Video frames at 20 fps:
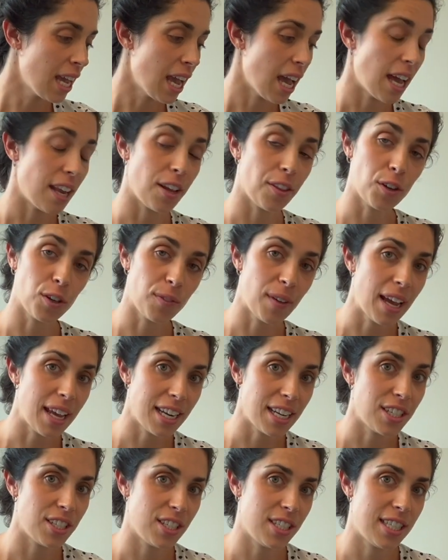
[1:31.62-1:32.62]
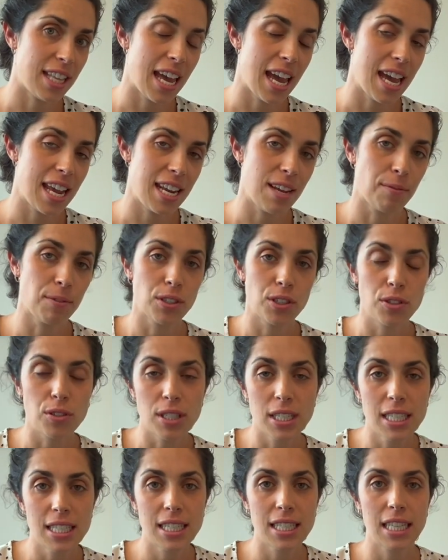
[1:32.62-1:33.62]
Another advantage is that it
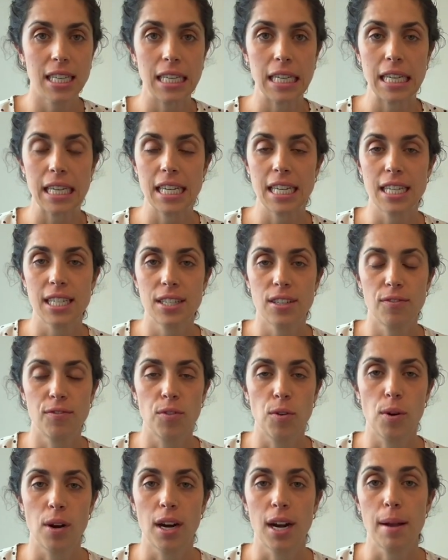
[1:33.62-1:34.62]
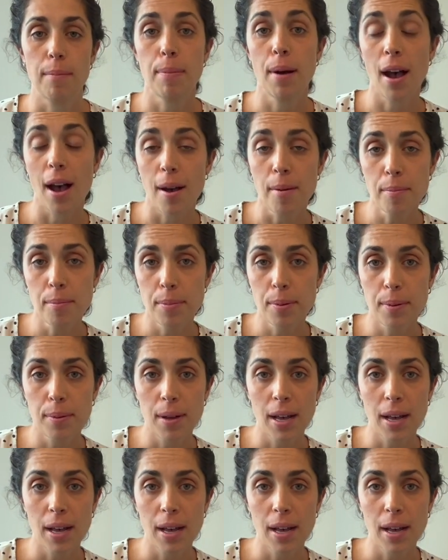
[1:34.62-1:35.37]
reduces the need for a pump